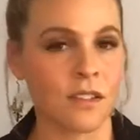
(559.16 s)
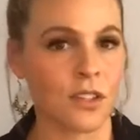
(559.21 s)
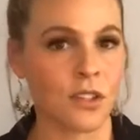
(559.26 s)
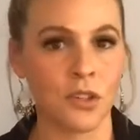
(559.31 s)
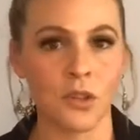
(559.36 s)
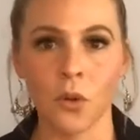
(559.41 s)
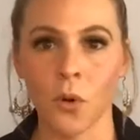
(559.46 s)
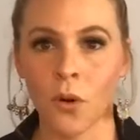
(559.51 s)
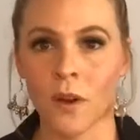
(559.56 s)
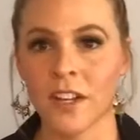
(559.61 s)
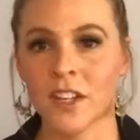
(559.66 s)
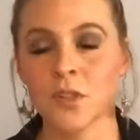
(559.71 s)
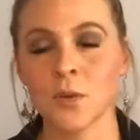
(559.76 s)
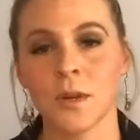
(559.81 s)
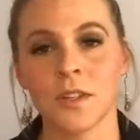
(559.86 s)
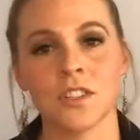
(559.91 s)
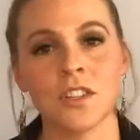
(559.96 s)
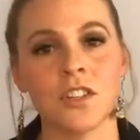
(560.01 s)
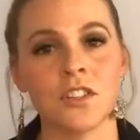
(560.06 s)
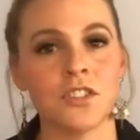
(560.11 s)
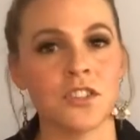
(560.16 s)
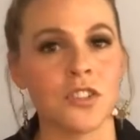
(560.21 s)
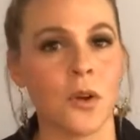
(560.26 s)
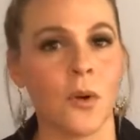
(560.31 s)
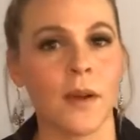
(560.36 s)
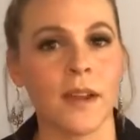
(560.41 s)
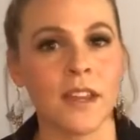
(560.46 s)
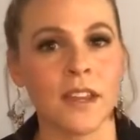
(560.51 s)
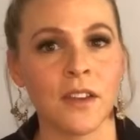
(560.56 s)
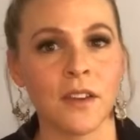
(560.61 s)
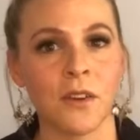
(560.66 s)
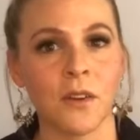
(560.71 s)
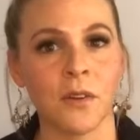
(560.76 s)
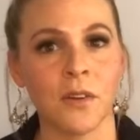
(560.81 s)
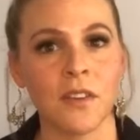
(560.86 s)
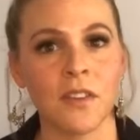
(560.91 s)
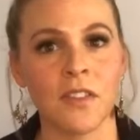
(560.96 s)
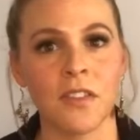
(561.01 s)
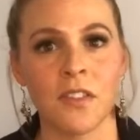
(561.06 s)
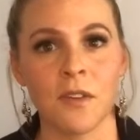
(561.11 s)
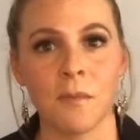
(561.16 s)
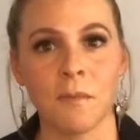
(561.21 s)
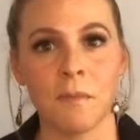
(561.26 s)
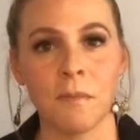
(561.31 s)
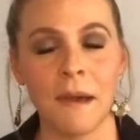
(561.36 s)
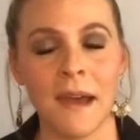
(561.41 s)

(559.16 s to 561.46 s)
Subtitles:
your intuition showing you the